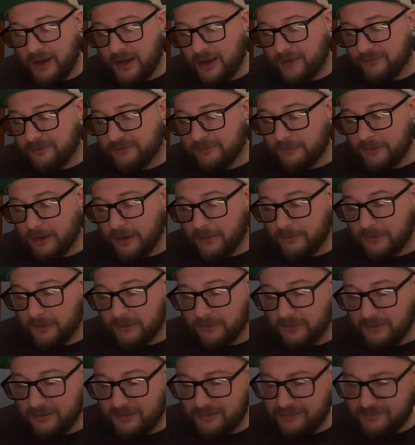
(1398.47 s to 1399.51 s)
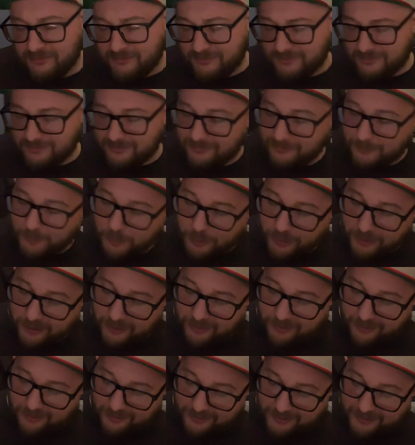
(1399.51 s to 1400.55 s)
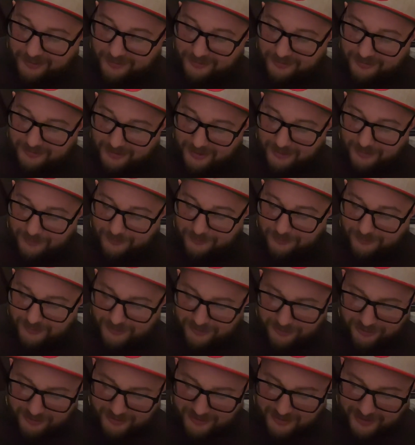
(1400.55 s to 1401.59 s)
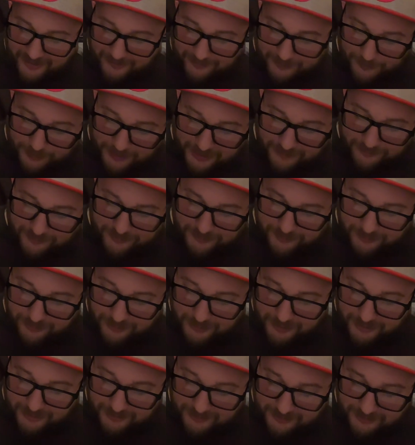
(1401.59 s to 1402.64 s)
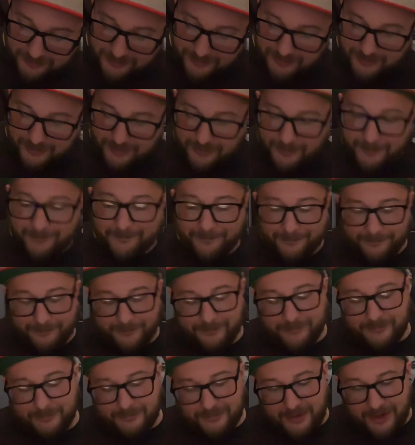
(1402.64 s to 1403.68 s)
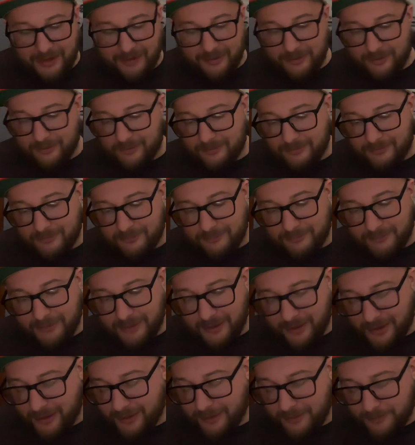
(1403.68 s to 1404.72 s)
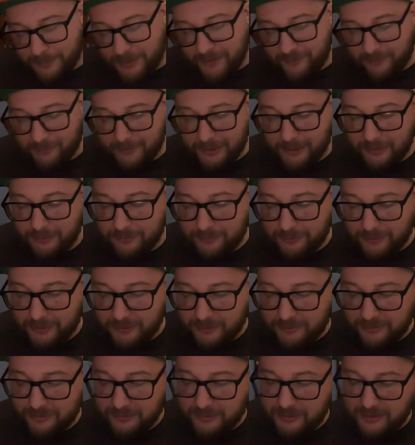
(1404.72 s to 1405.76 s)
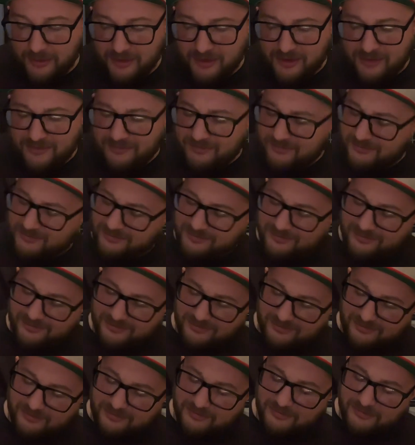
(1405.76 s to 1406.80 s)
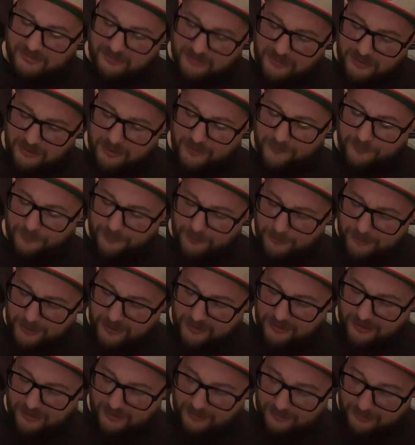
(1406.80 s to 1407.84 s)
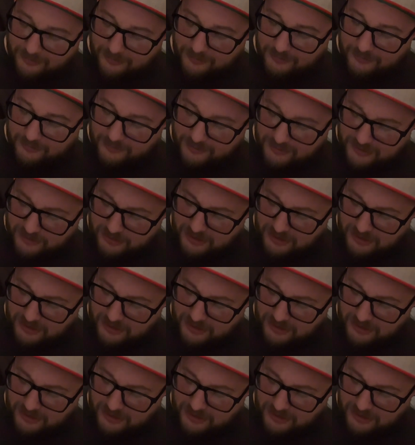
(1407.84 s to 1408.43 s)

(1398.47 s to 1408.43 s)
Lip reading: I have some coming." Pretty girl like yourself, you shouldn't have to pay for drinks." "Thank you, but I can pay for my own drinks." You look familiar.